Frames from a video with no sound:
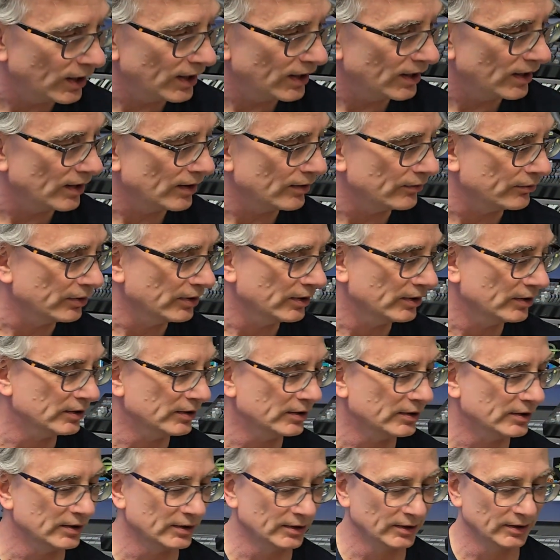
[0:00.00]
I have?
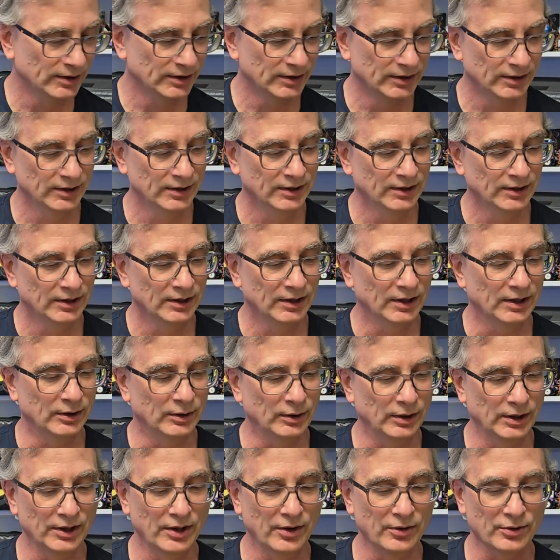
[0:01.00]

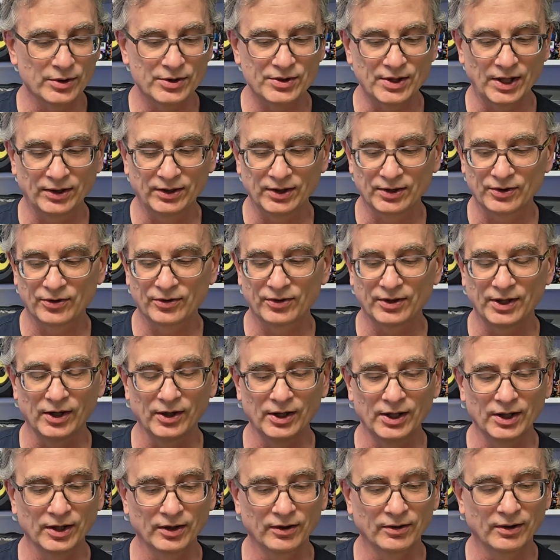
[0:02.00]
Oh, another set that's
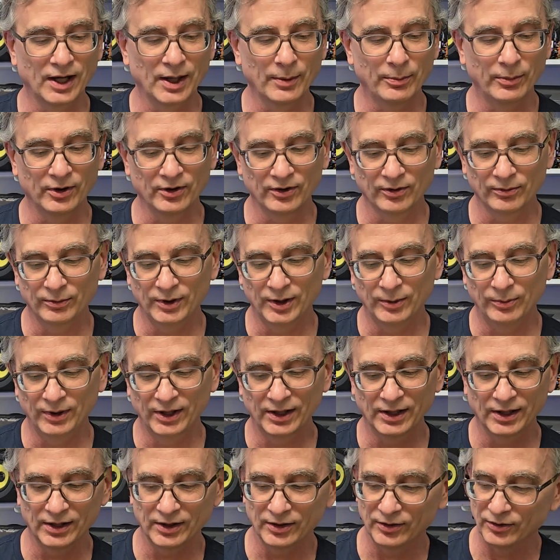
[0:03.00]
scaring the crap out of me
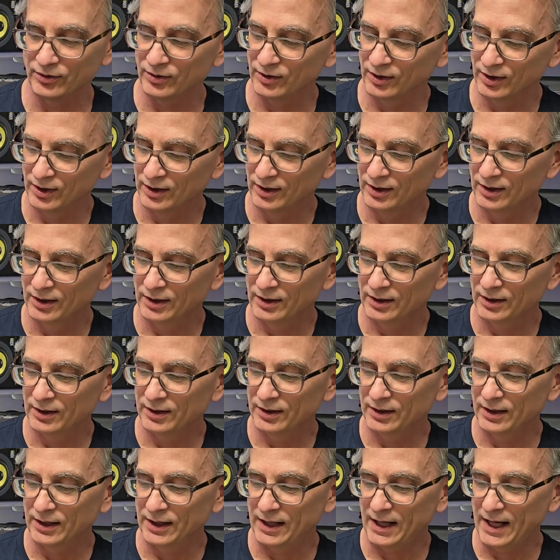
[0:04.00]
because
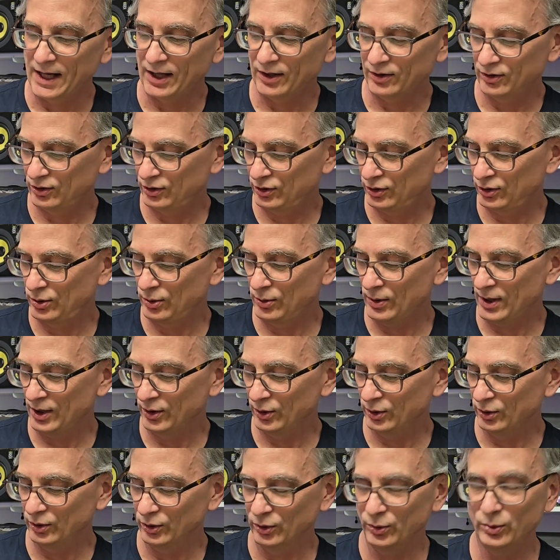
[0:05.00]
at
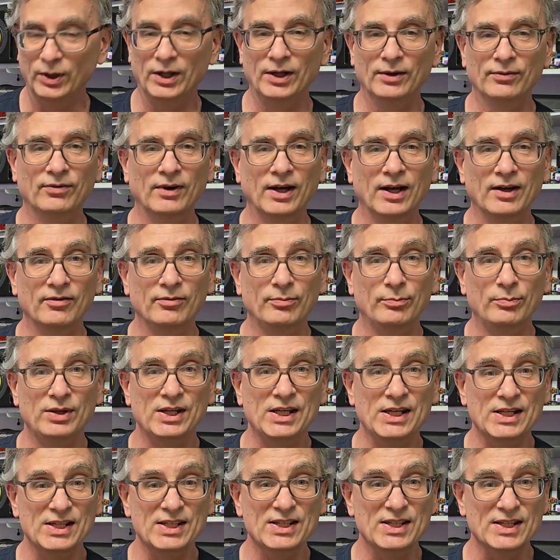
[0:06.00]
225
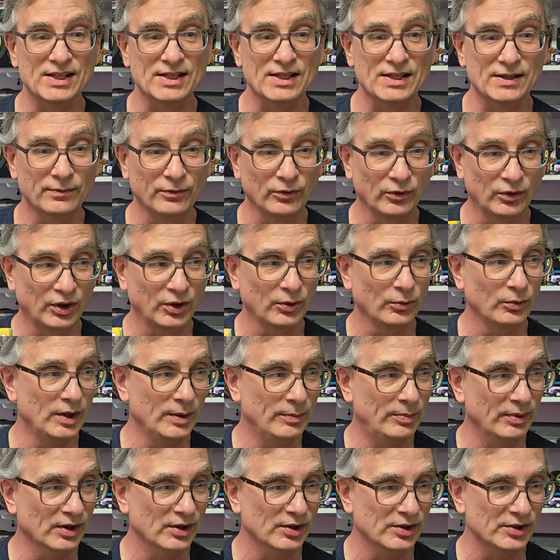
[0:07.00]
pieces for 3
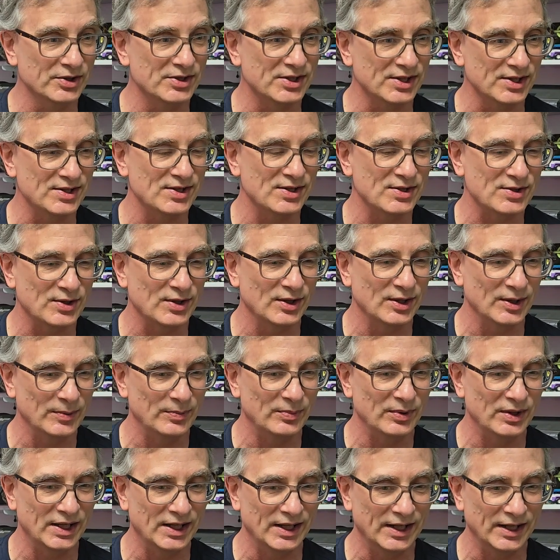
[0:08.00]
bills, it's going to
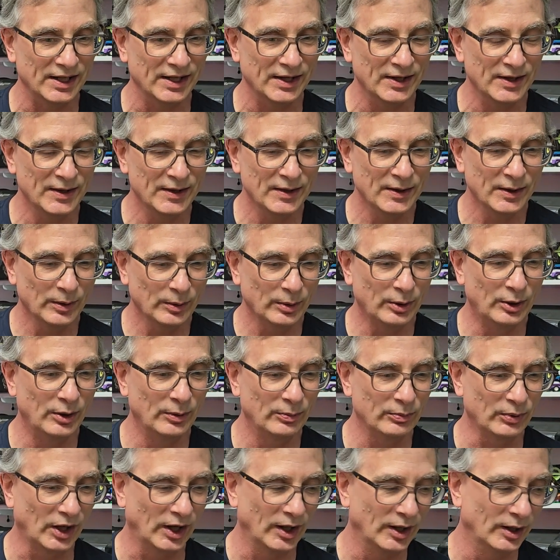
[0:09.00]
be
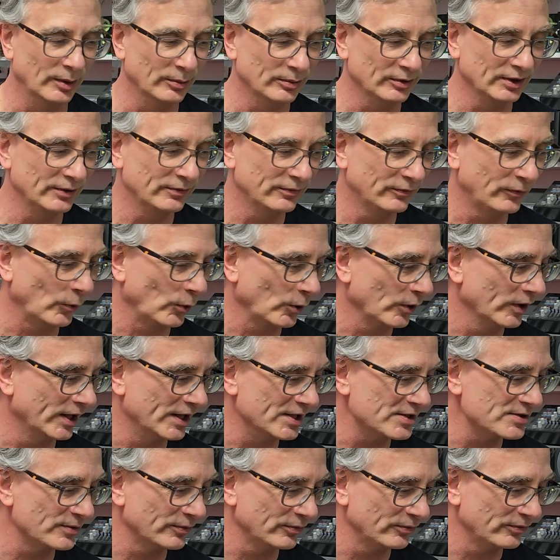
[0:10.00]
probably 4
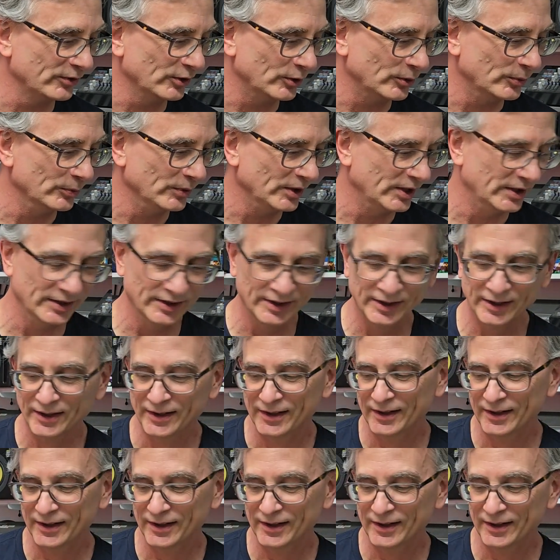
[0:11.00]
nights of filming.